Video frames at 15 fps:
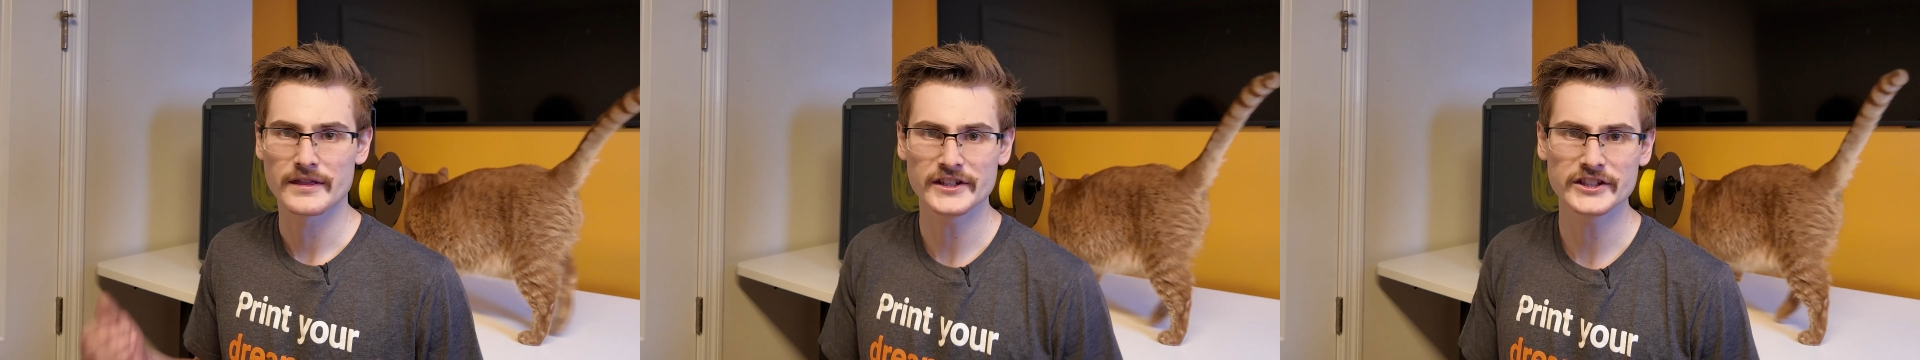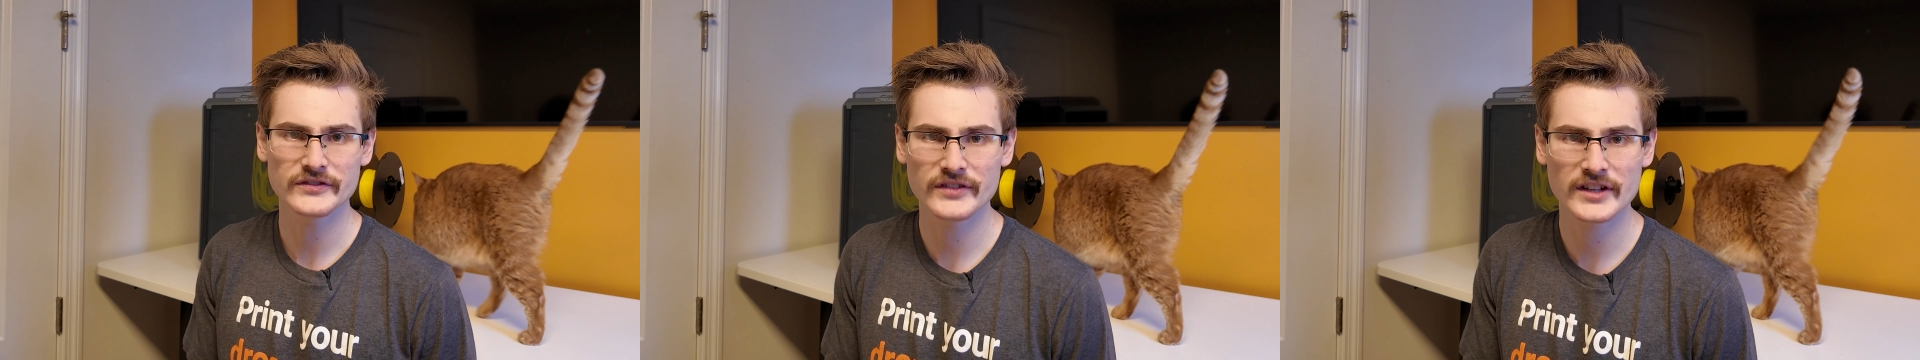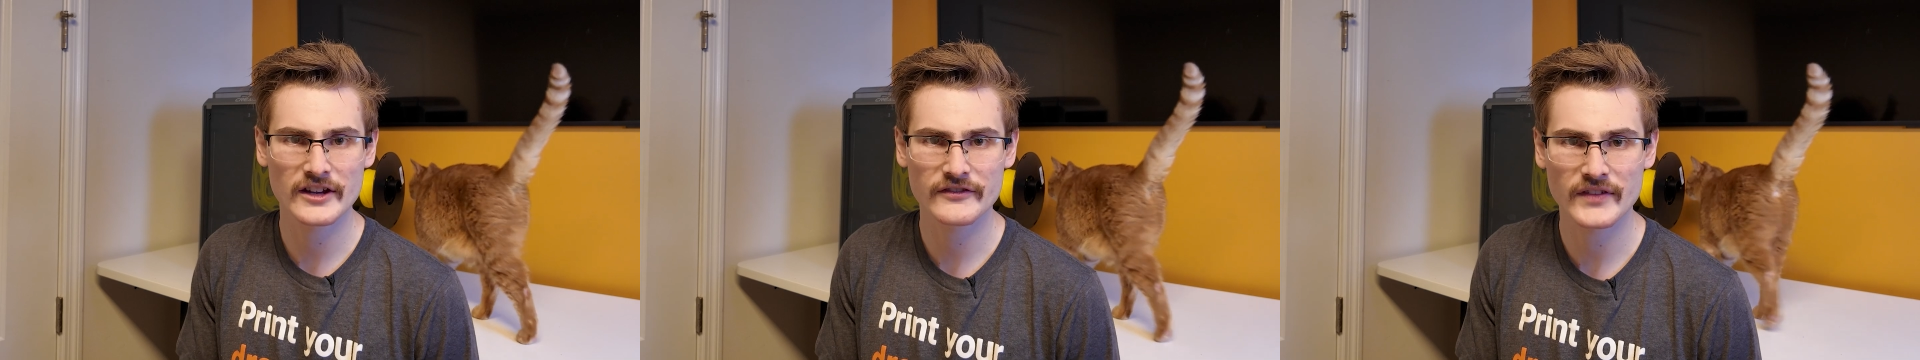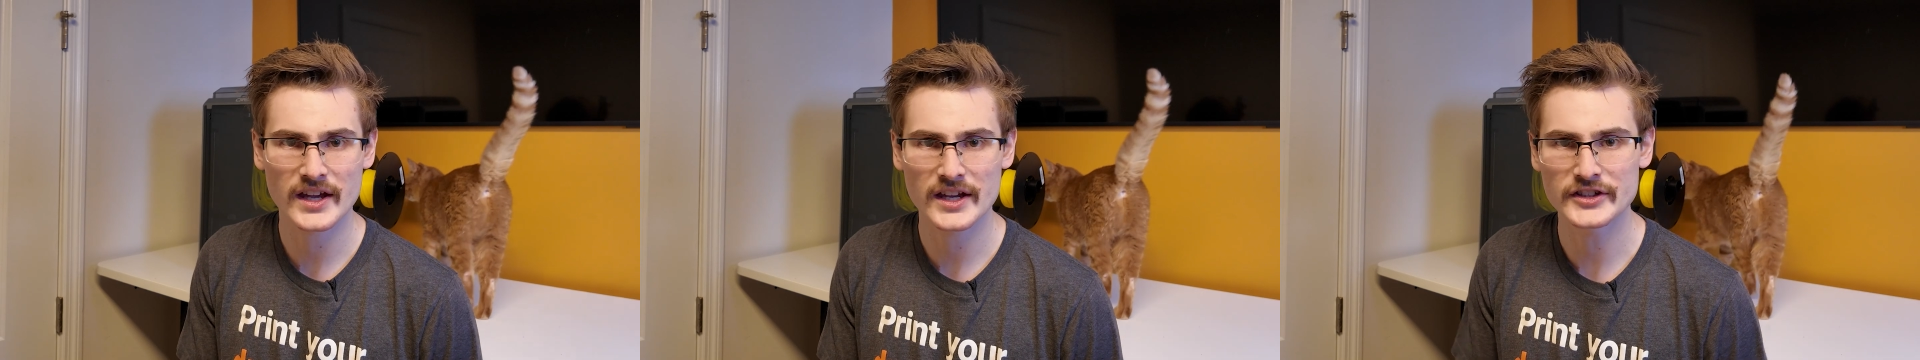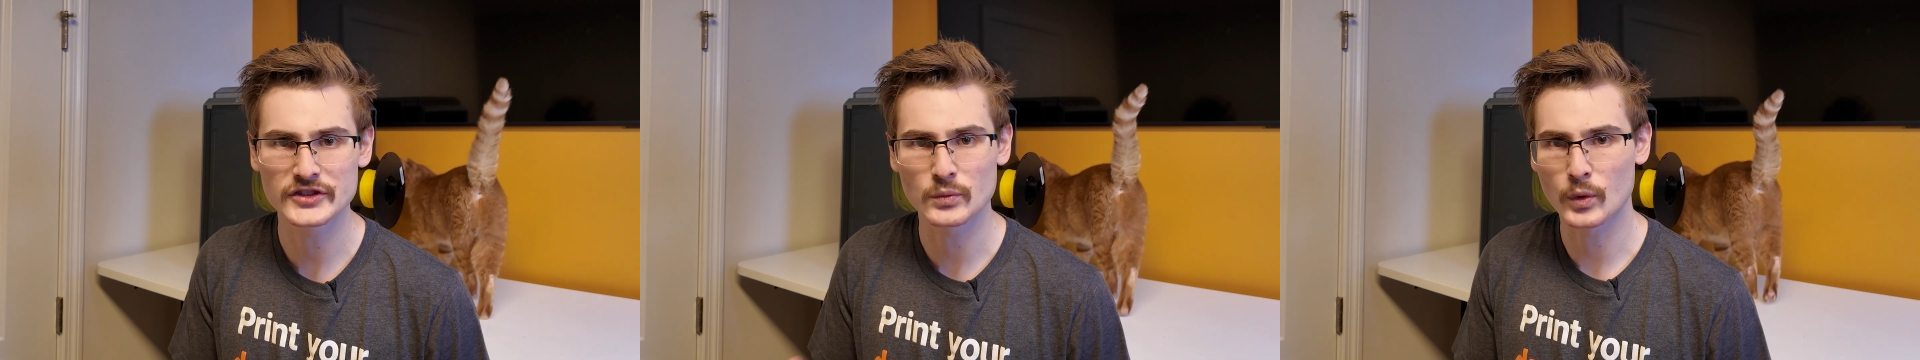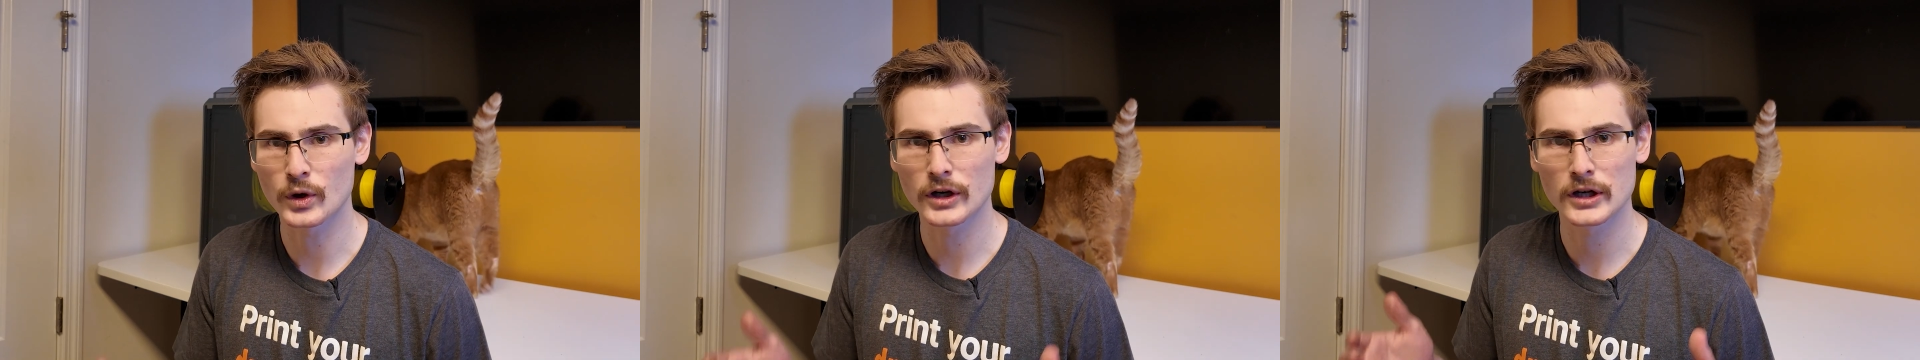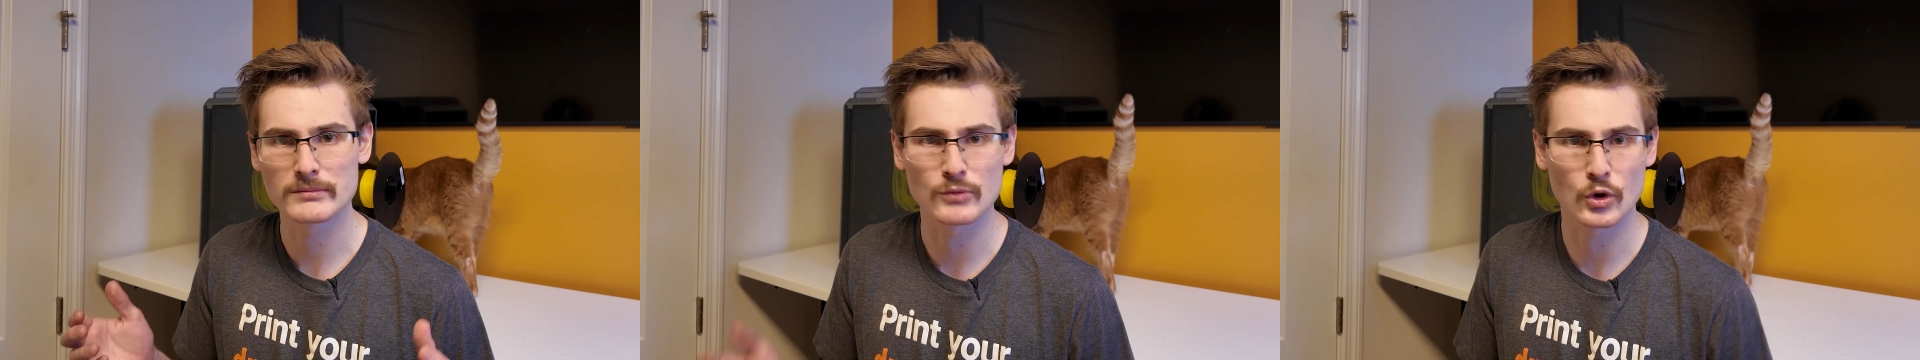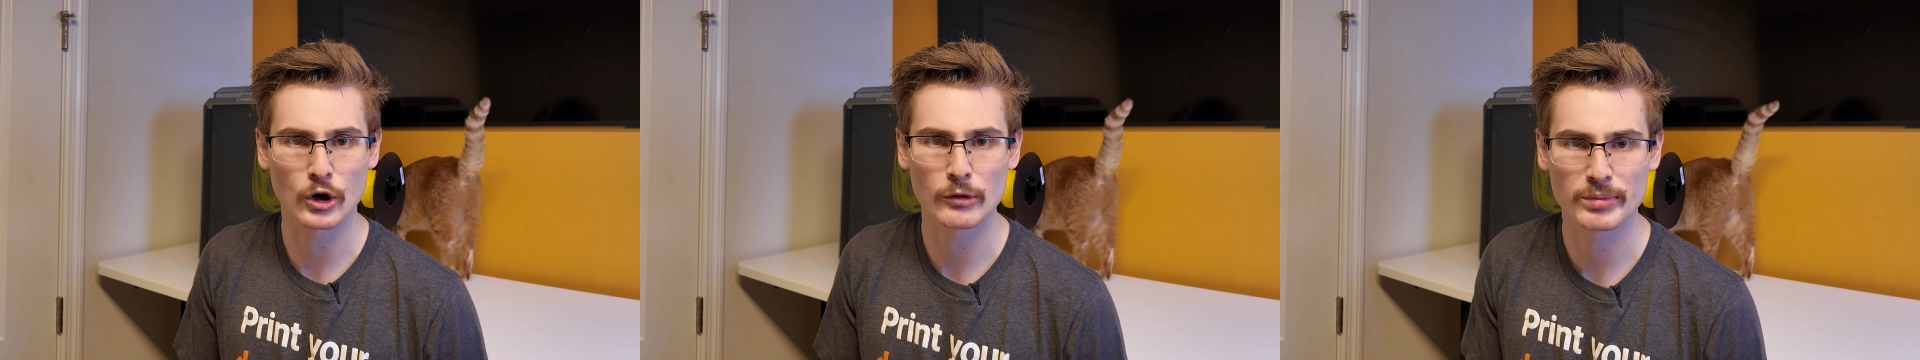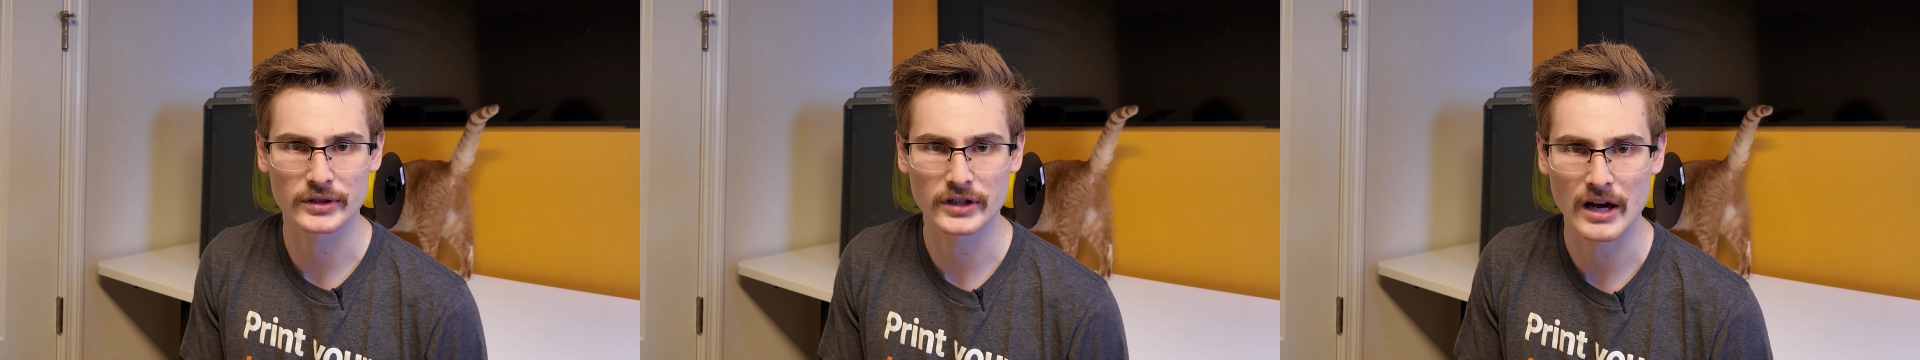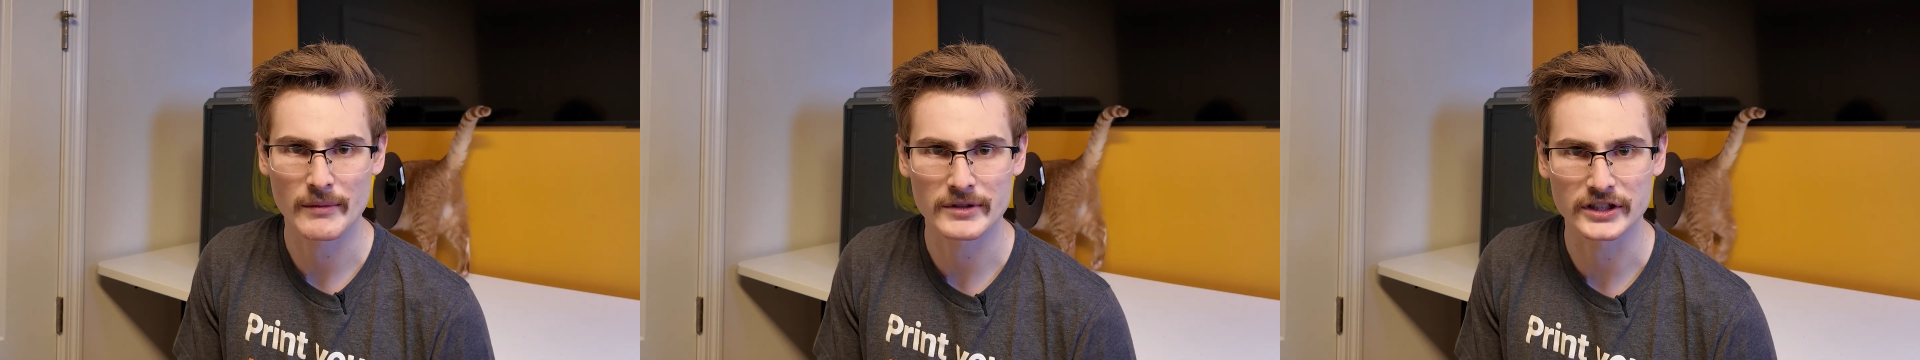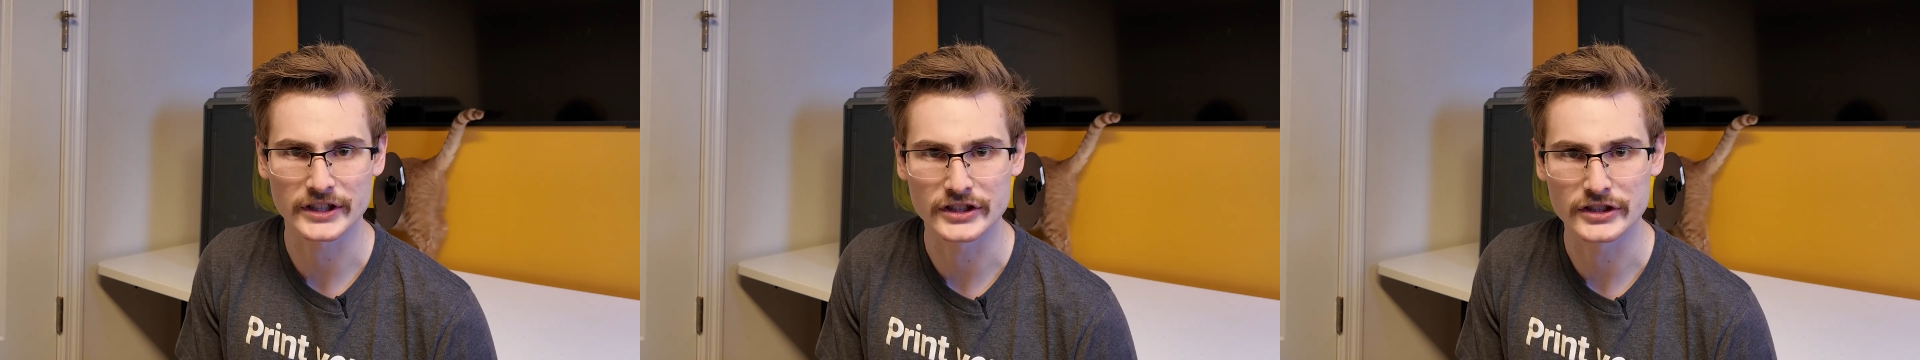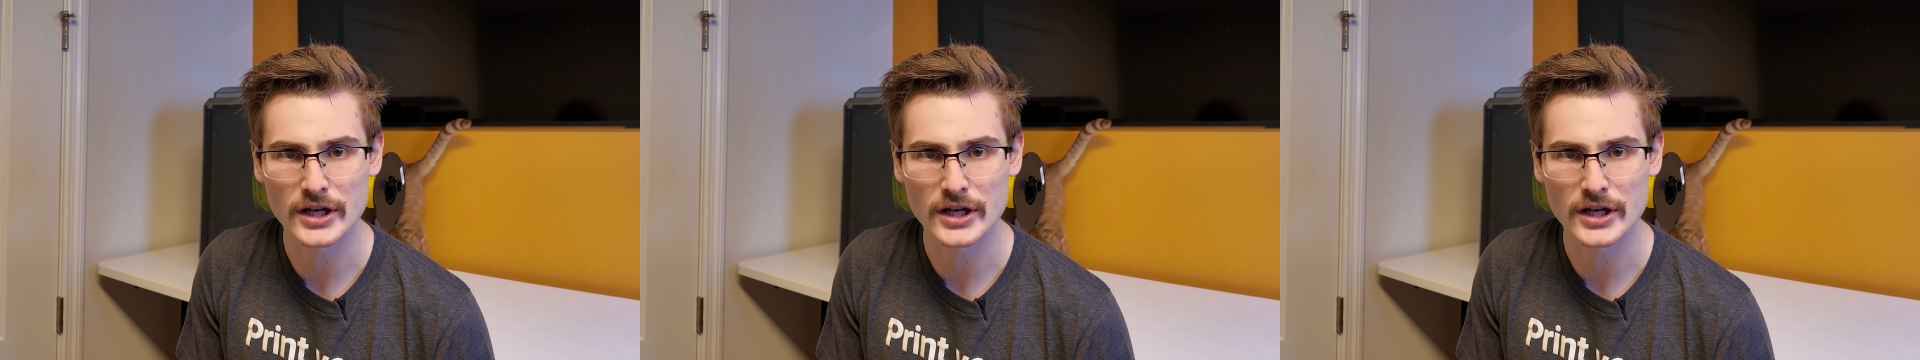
These VFAs were more predominantly